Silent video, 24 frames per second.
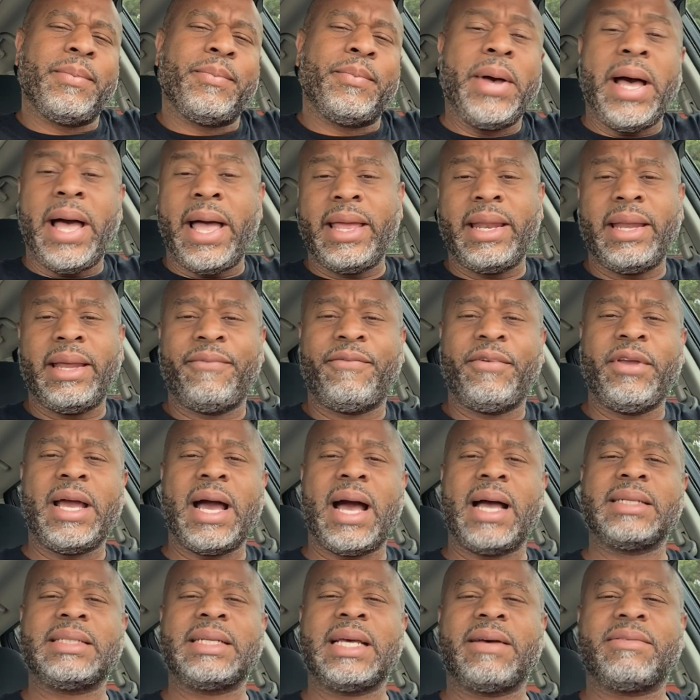but if you
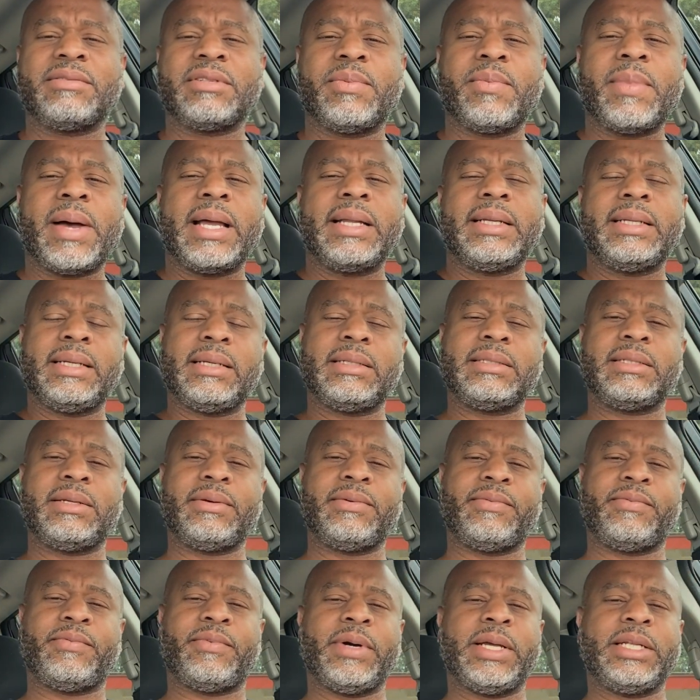guys have some ideas
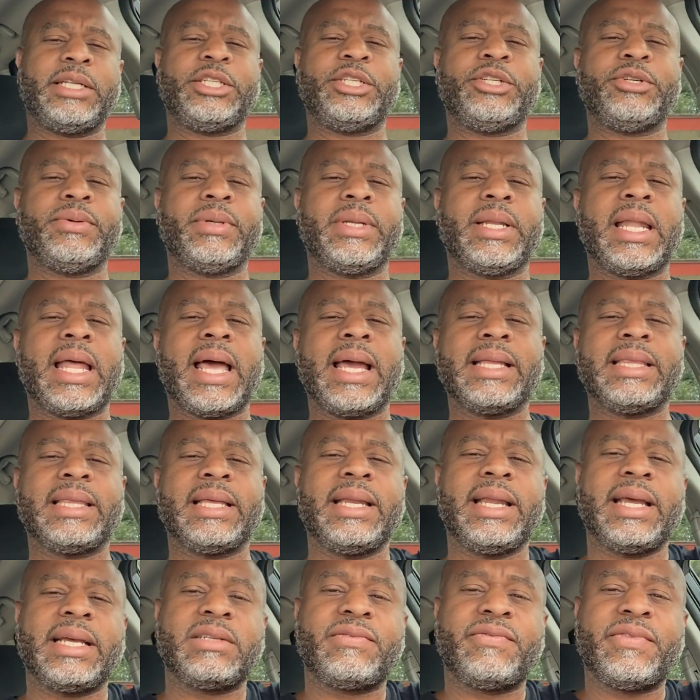of what you would like the
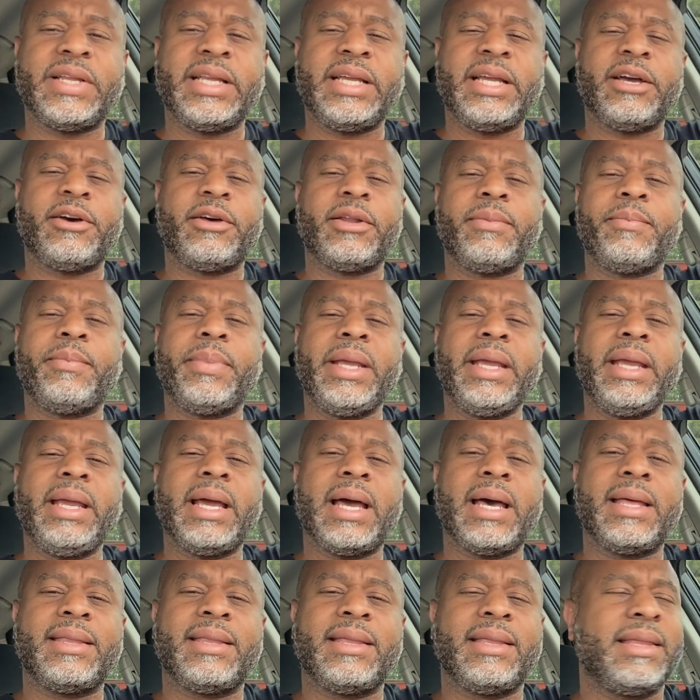next video to be,
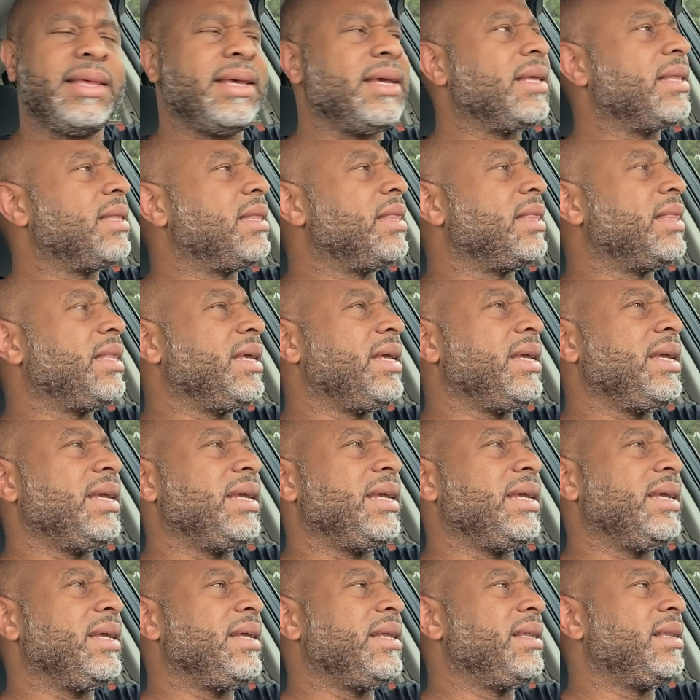other than
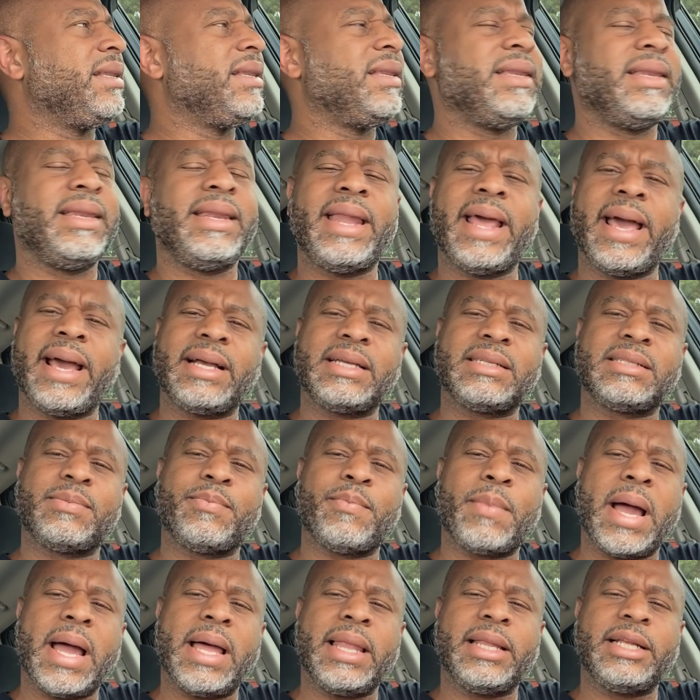the next
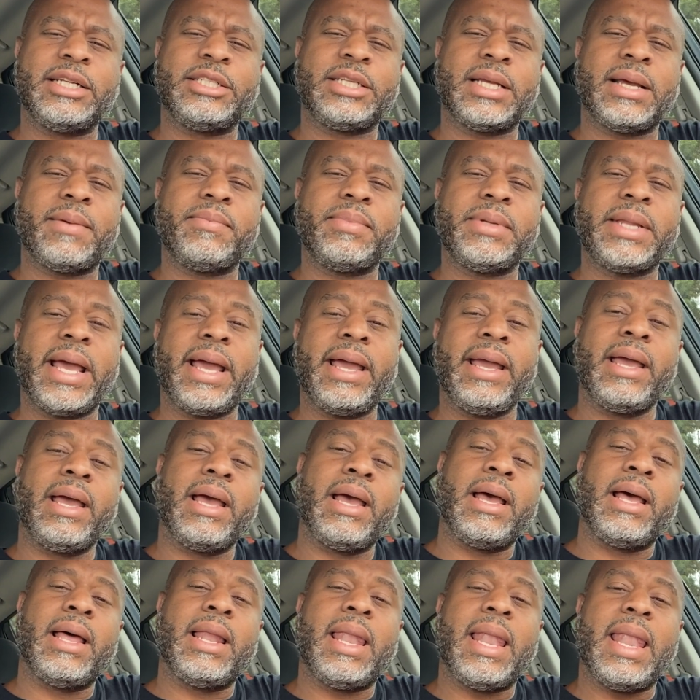mileage update,
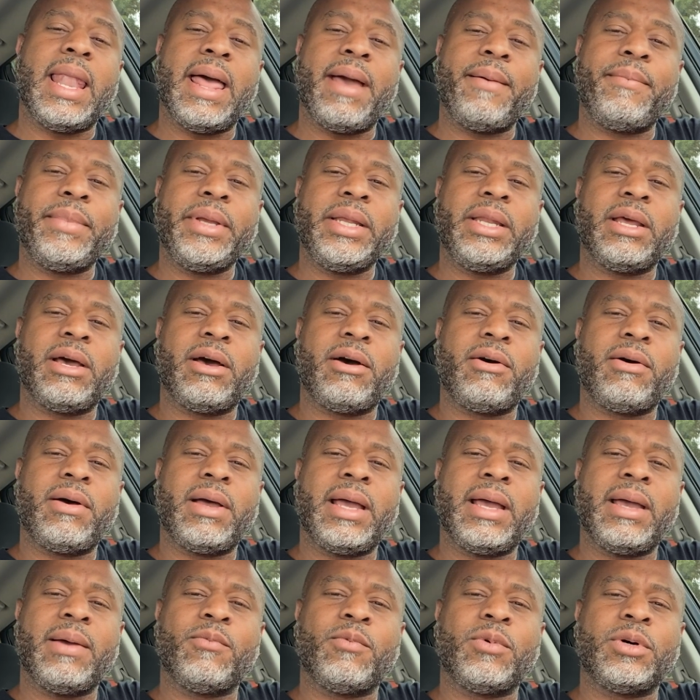let me know
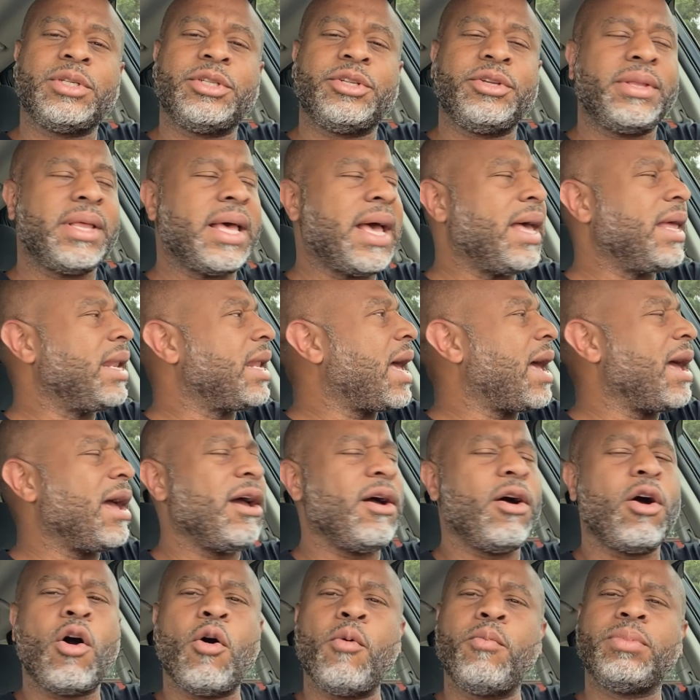and we'll do that. I
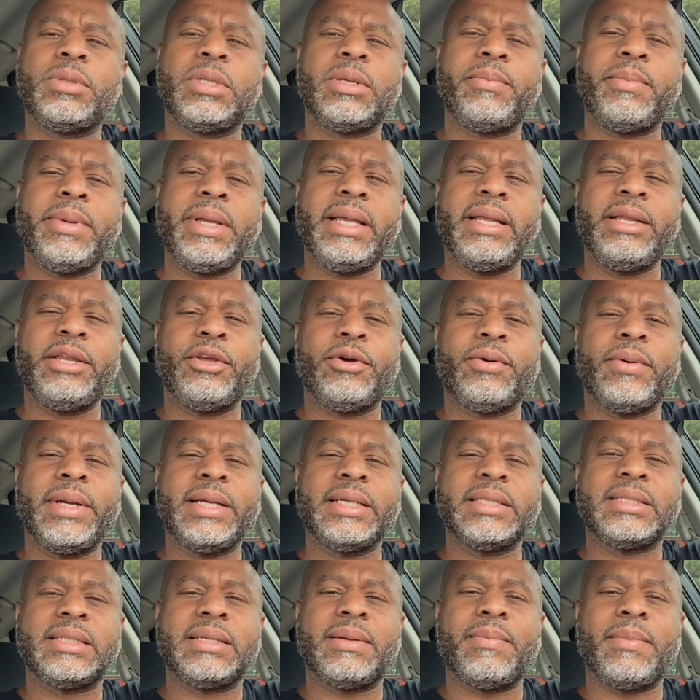hope to be
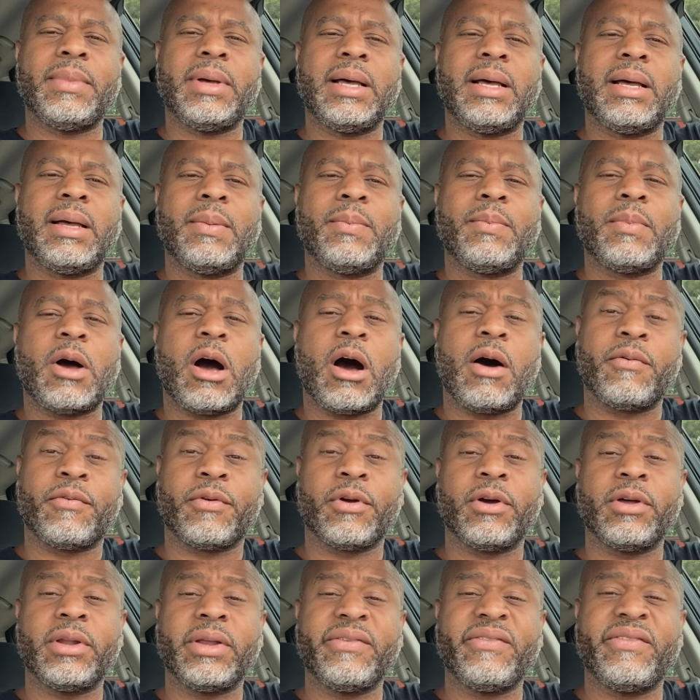doing some um,
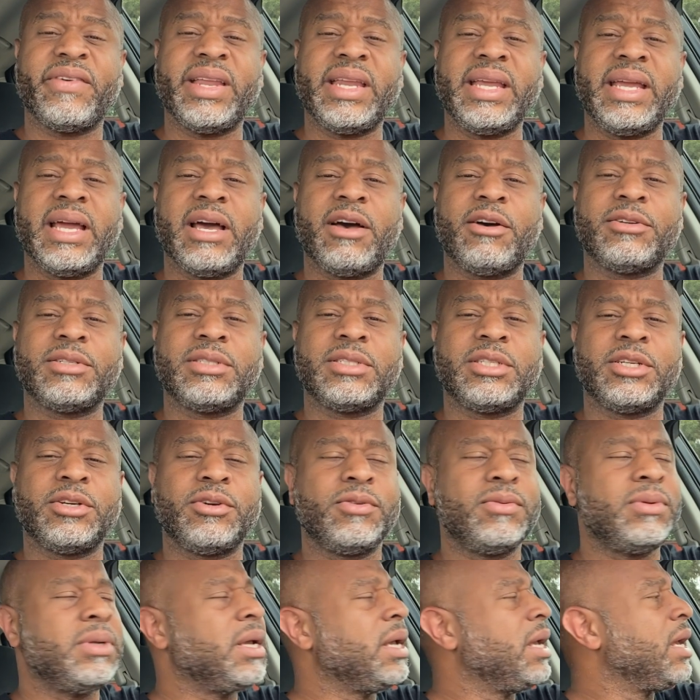off-roading videos
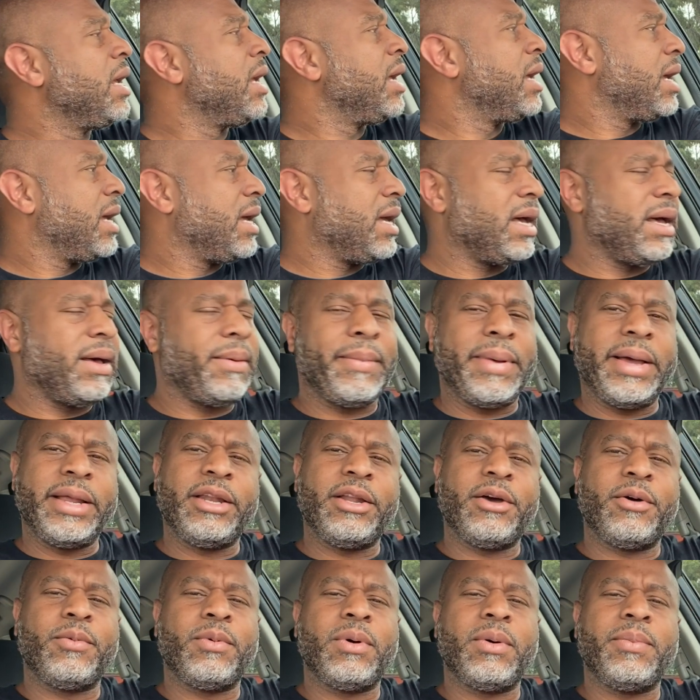soon. Um, I
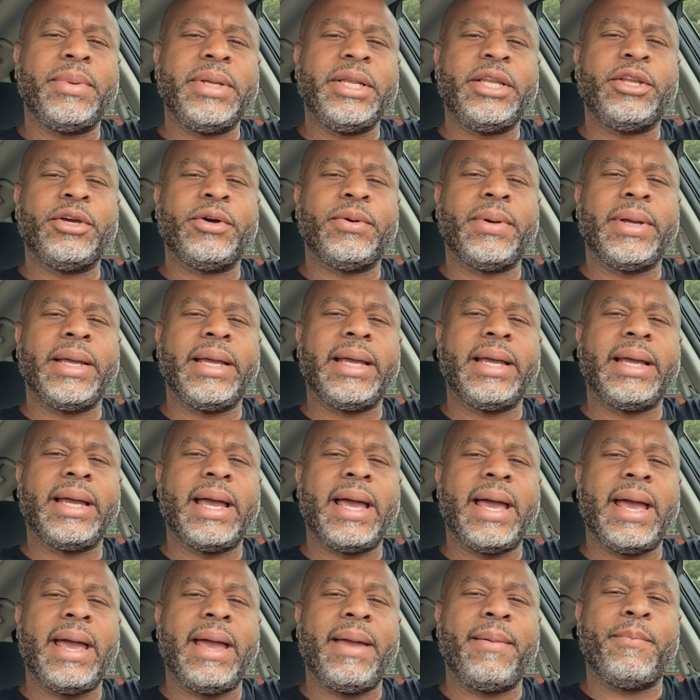know we'll be doing
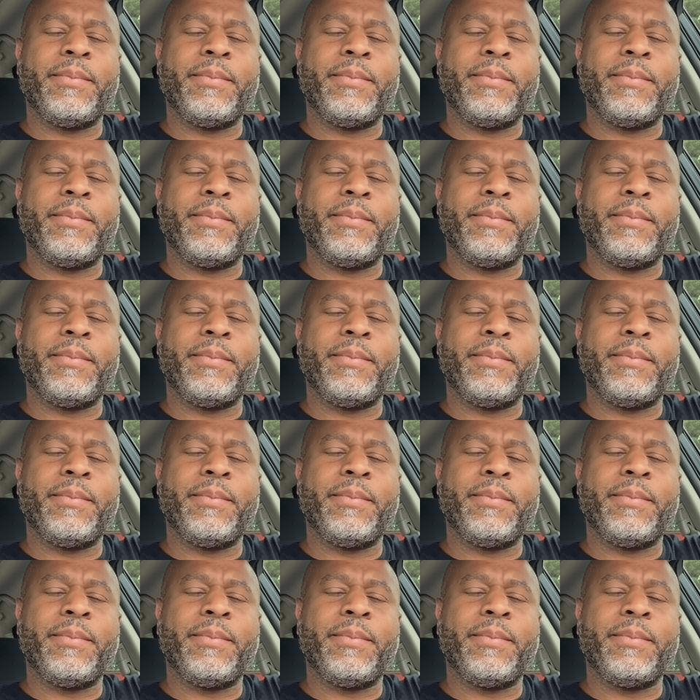a